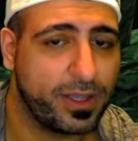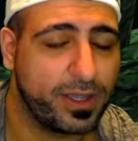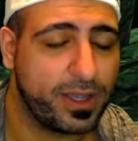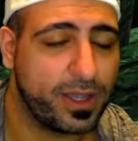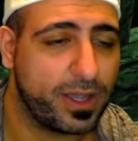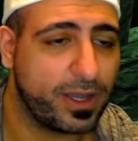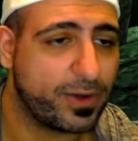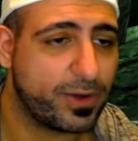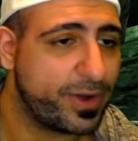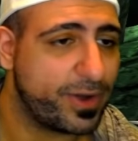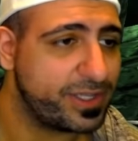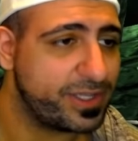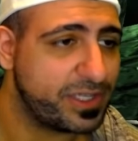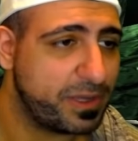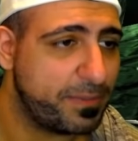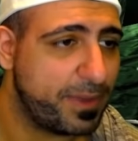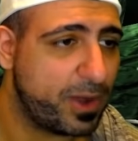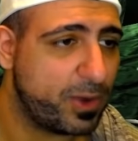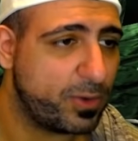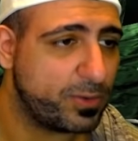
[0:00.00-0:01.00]
a crazy
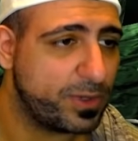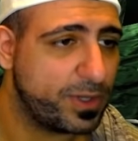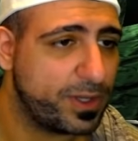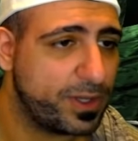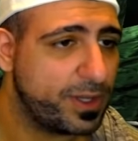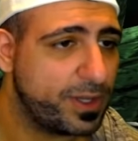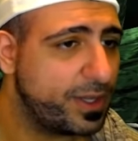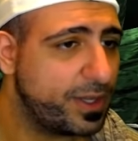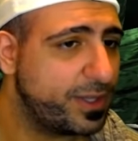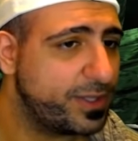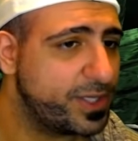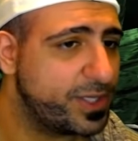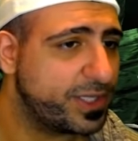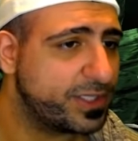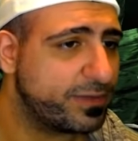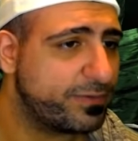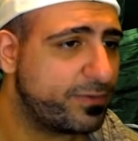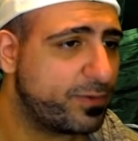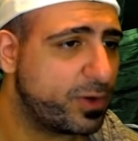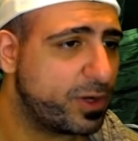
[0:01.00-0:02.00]
amount. And she has
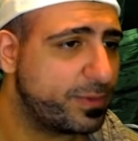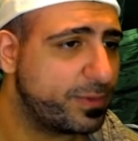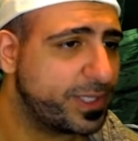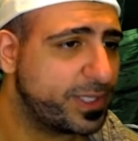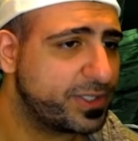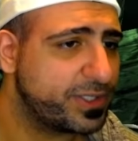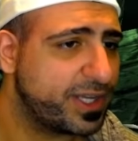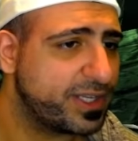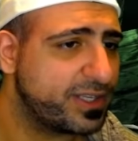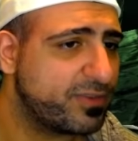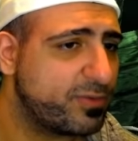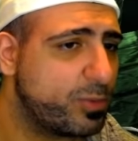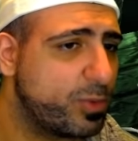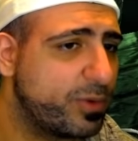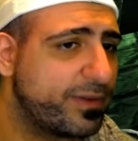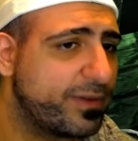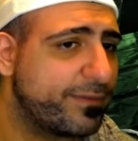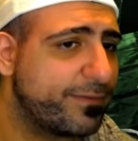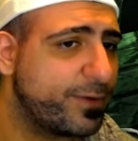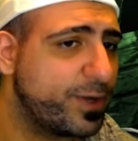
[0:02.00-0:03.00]
a 40% chance of
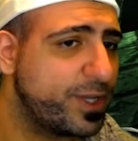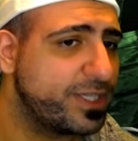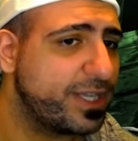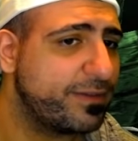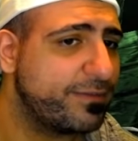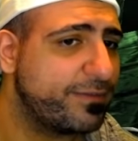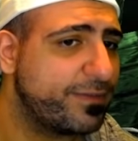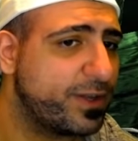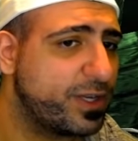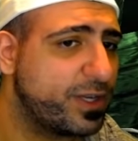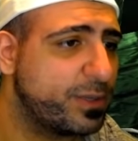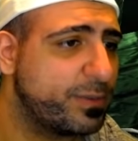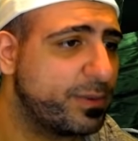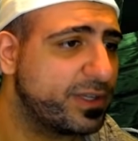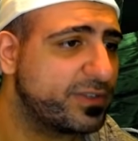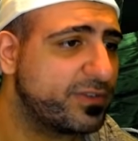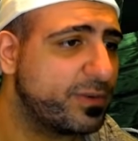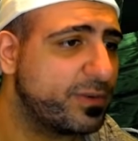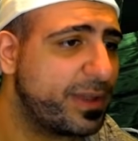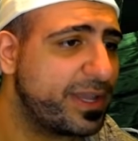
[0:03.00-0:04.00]
removing freeze and fear
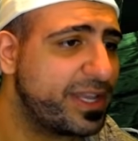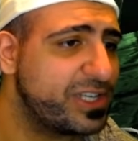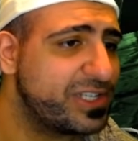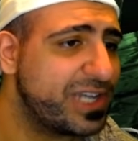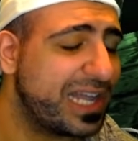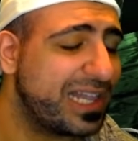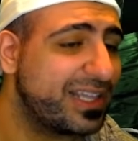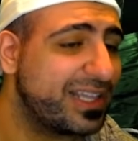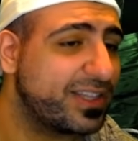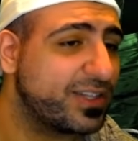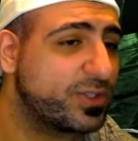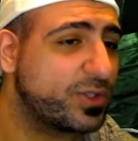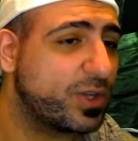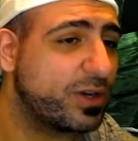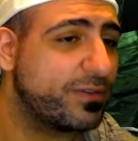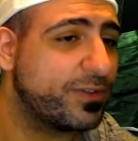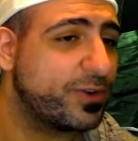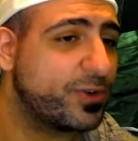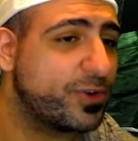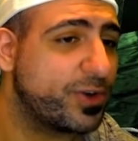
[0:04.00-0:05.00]
debuffs from each ally at the start
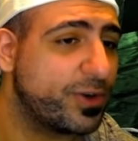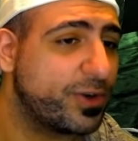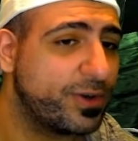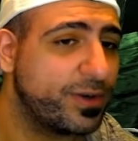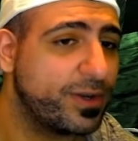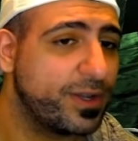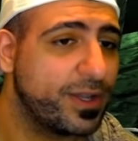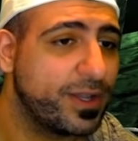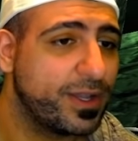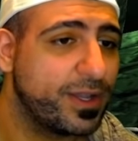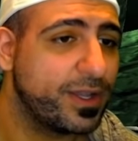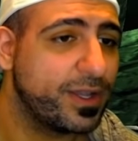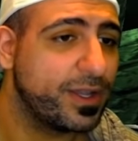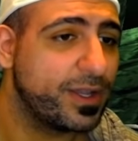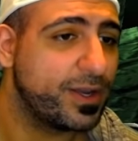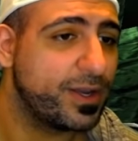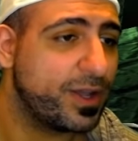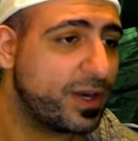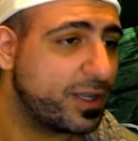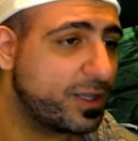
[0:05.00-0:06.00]
of their turn,
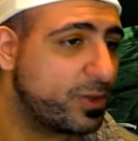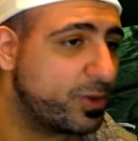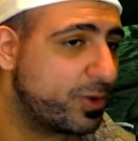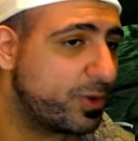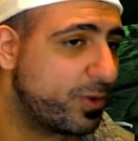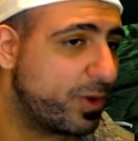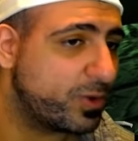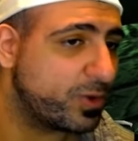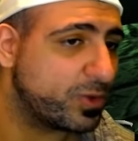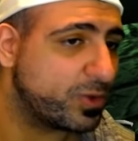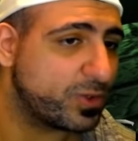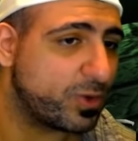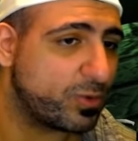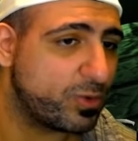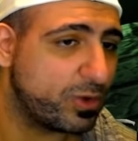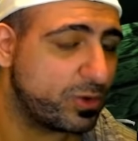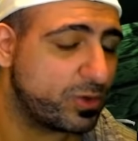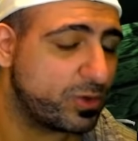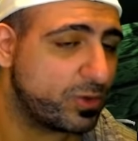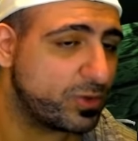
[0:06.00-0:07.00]
not including Rotos. So
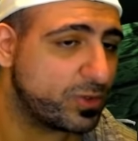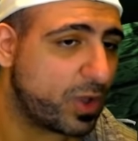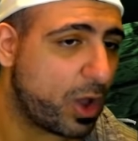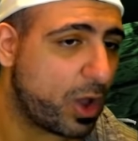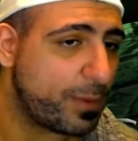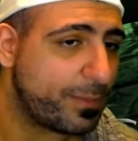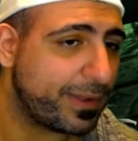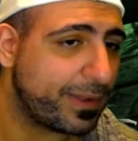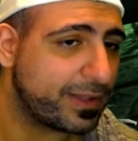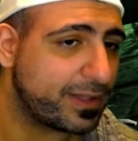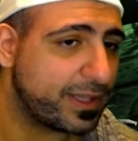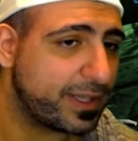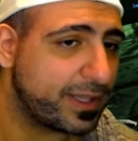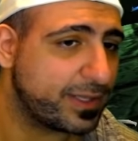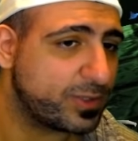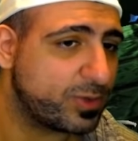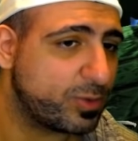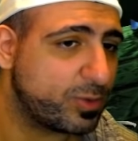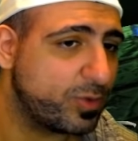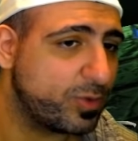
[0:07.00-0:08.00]
Rotos automatically
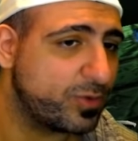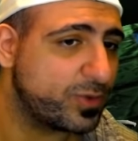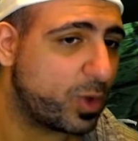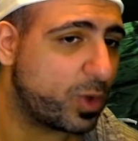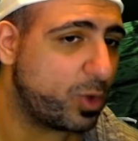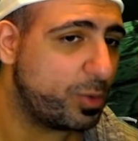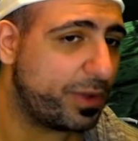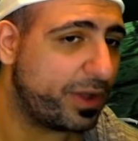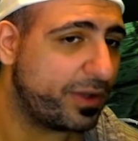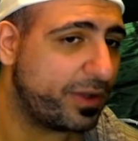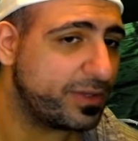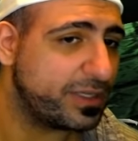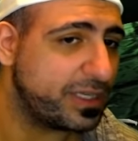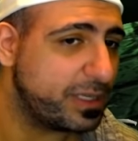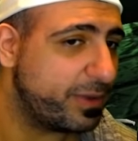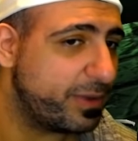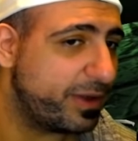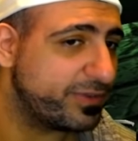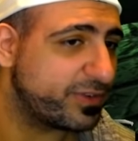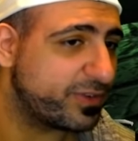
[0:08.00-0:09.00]
gets removes all
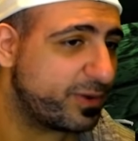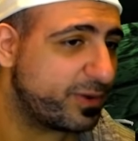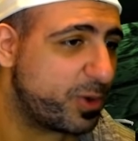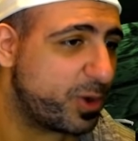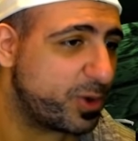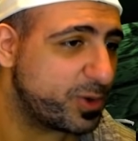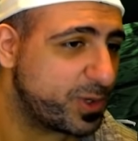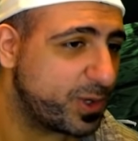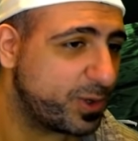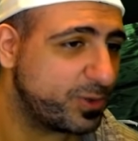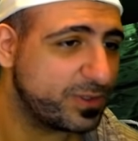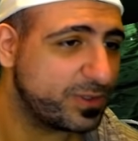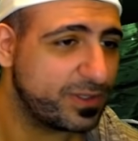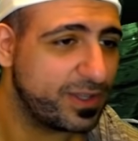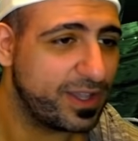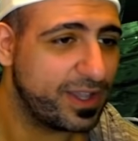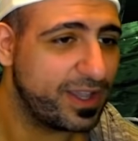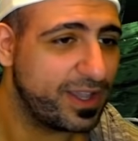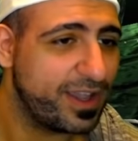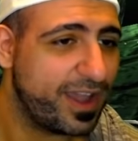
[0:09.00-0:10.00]
debuffs from Rotos
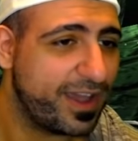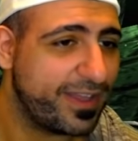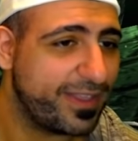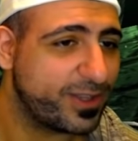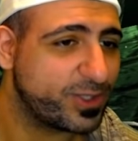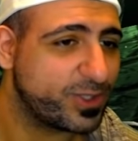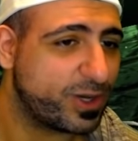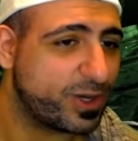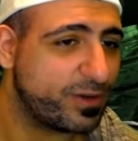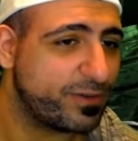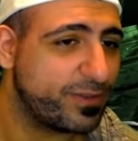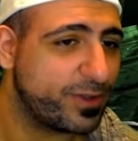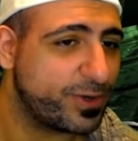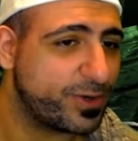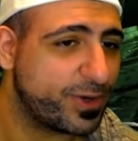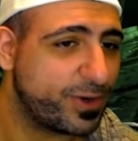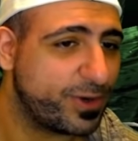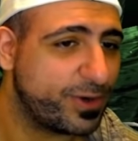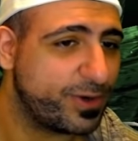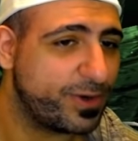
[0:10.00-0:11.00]
at the start of their
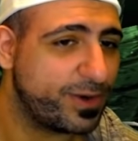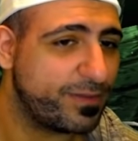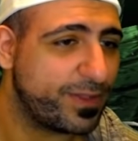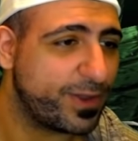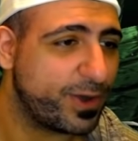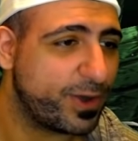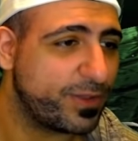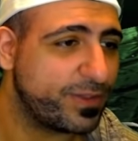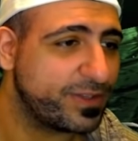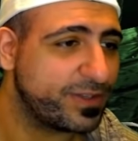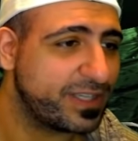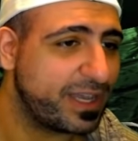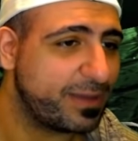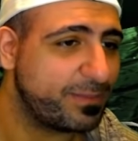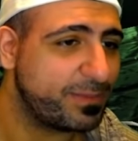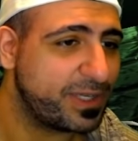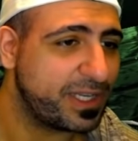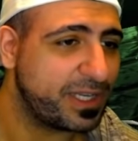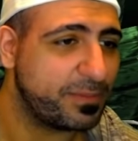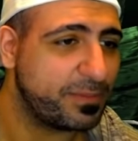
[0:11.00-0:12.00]
turn if they're on the same
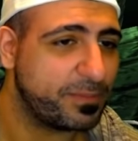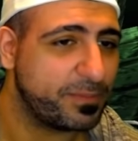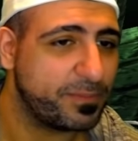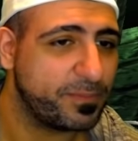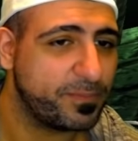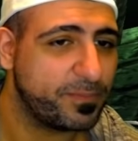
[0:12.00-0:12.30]
team.